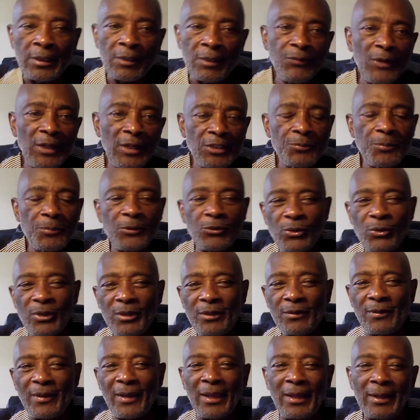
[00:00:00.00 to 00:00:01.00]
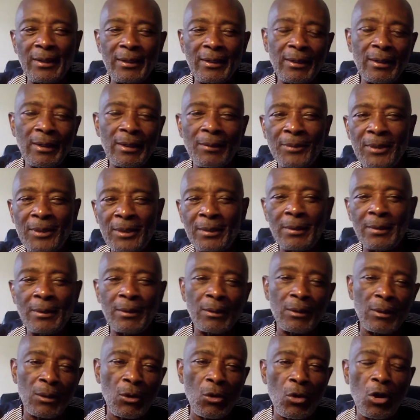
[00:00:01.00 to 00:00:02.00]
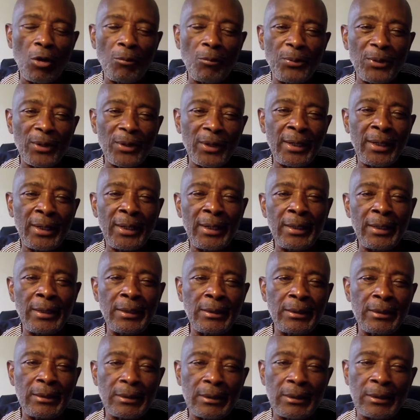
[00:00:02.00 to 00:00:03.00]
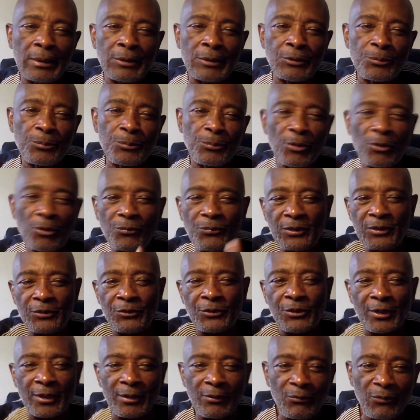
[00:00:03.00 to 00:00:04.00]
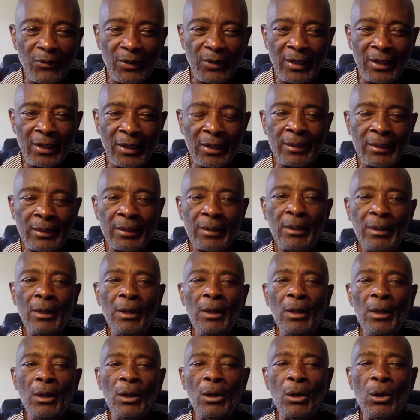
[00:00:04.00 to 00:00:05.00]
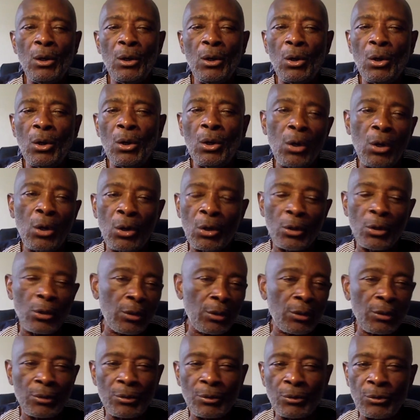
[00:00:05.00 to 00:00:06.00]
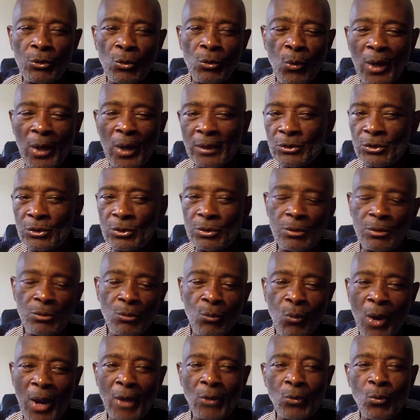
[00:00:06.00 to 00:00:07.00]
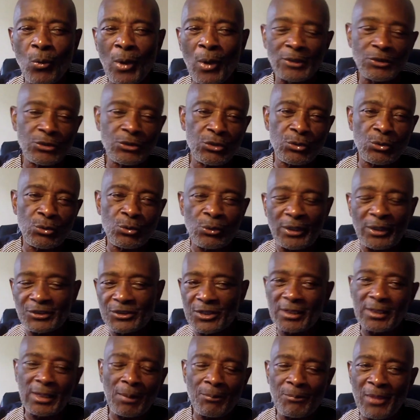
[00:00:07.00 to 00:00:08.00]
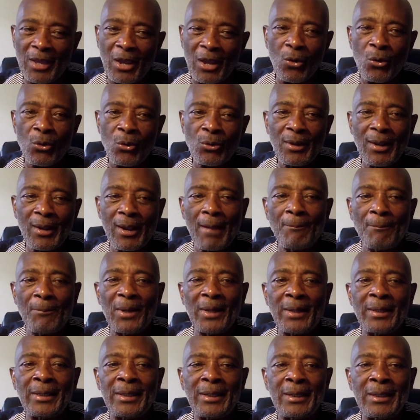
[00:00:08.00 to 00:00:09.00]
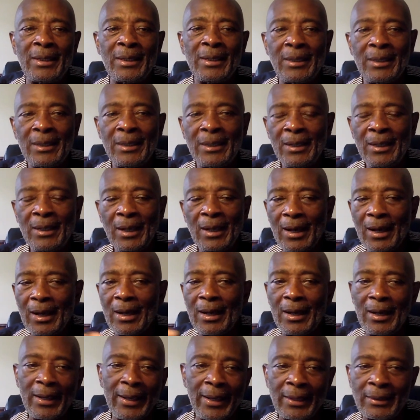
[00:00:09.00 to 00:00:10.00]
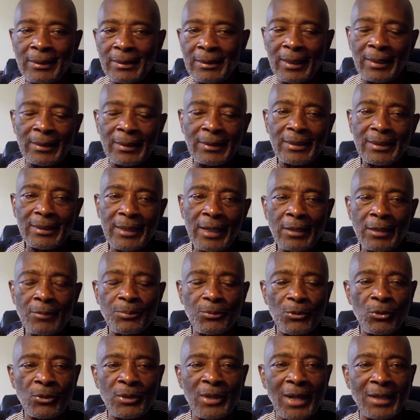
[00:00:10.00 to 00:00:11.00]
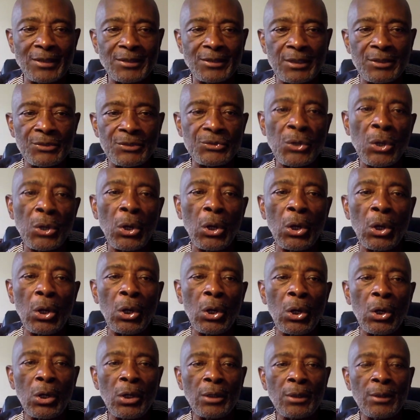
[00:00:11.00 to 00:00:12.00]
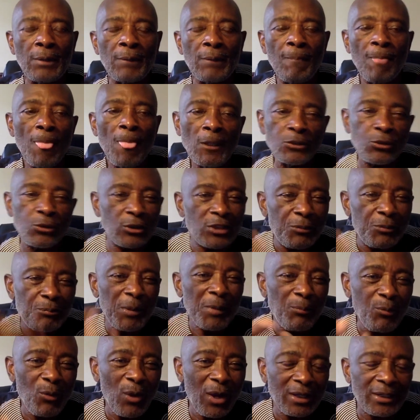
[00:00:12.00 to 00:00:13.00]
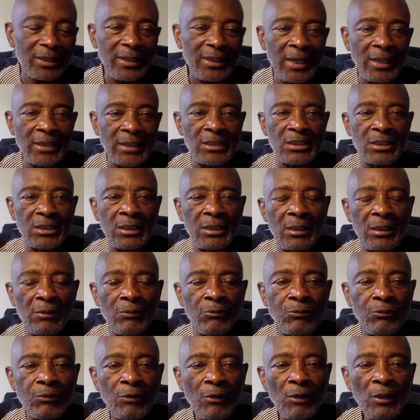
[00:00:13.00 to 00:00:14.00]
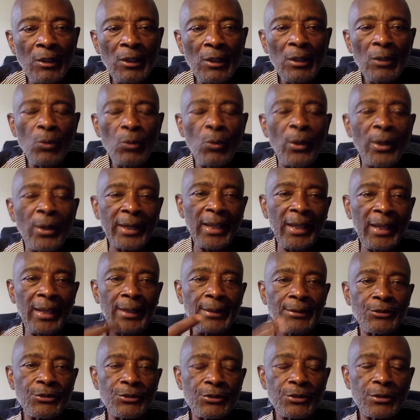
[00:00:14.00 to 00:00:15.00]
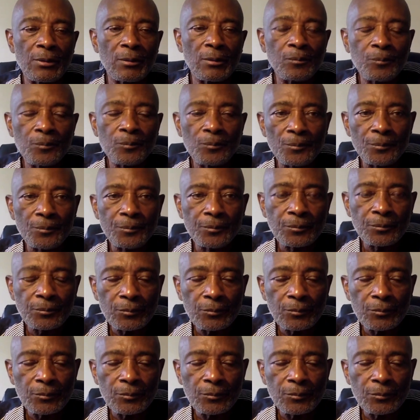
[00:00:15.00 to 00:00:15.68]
the difference between then, I mean, corporate, it's profit-driven, or you want one wants to set up their own company and, and create products and so on. So it's people who are creative, whereas